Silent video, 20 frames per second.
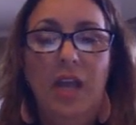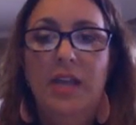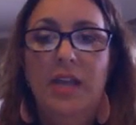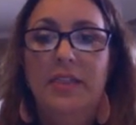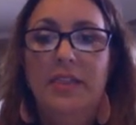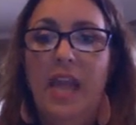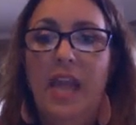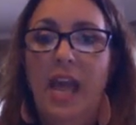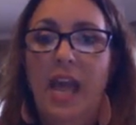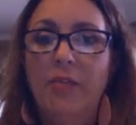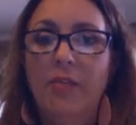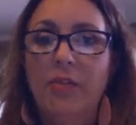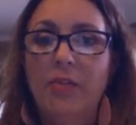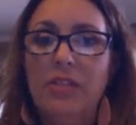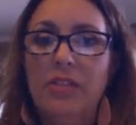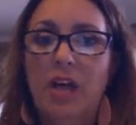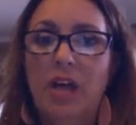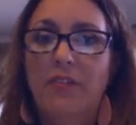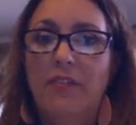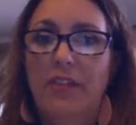The
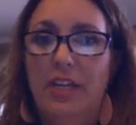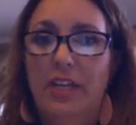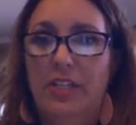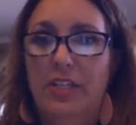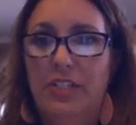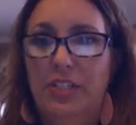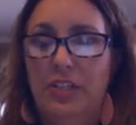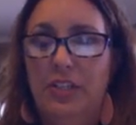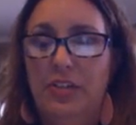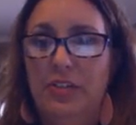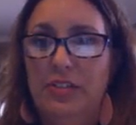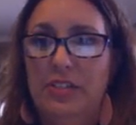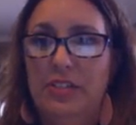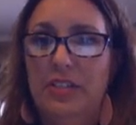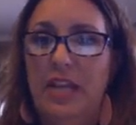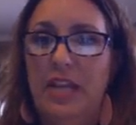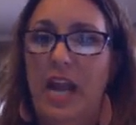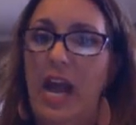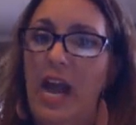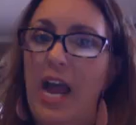unresolved issues
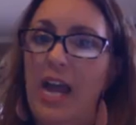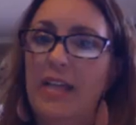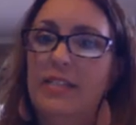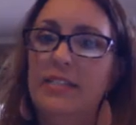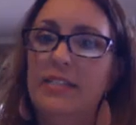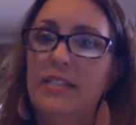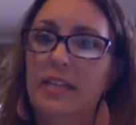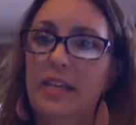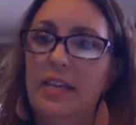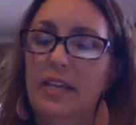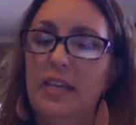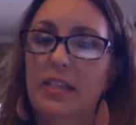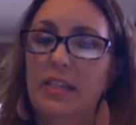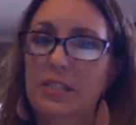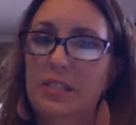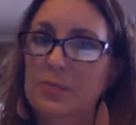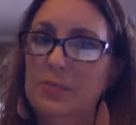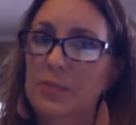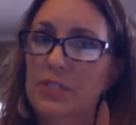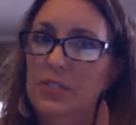that I see in
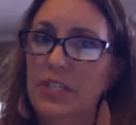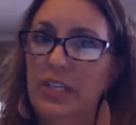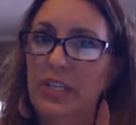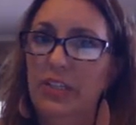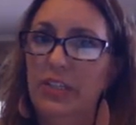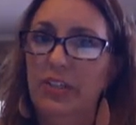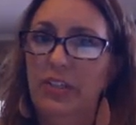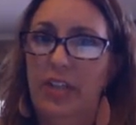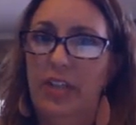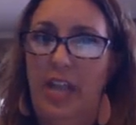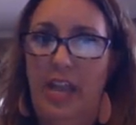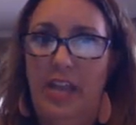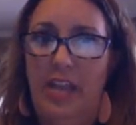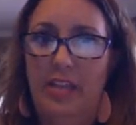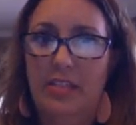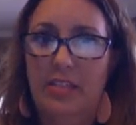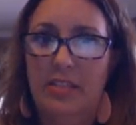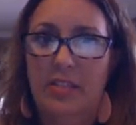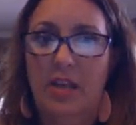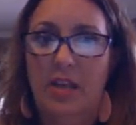this particular
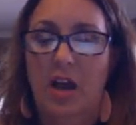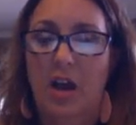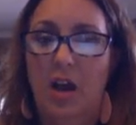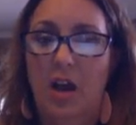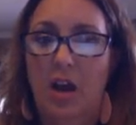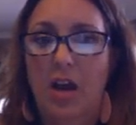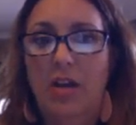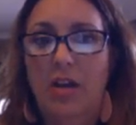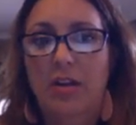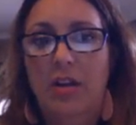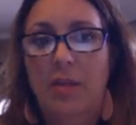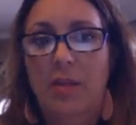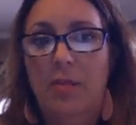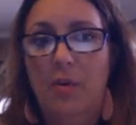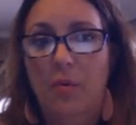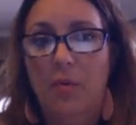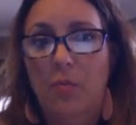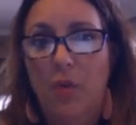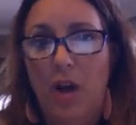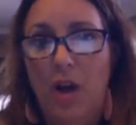case are,
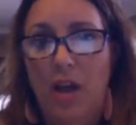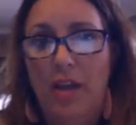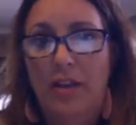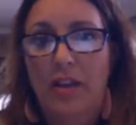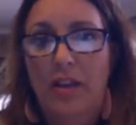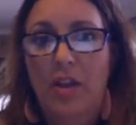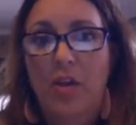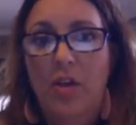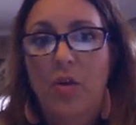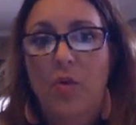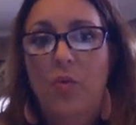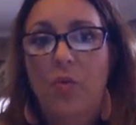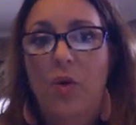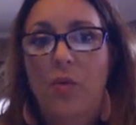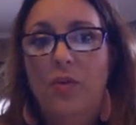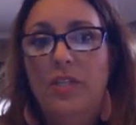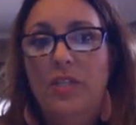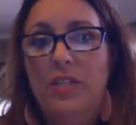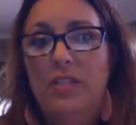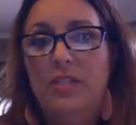number 1,
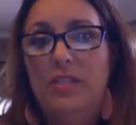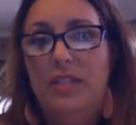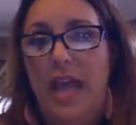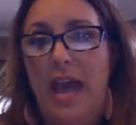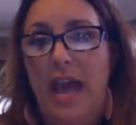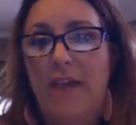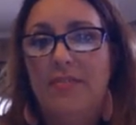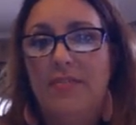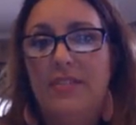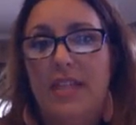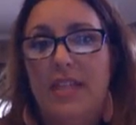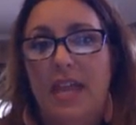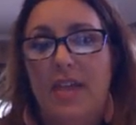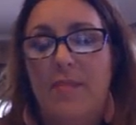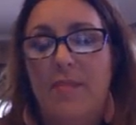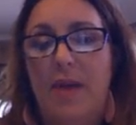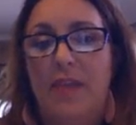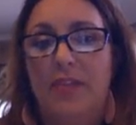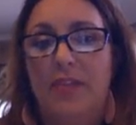what would the staff say about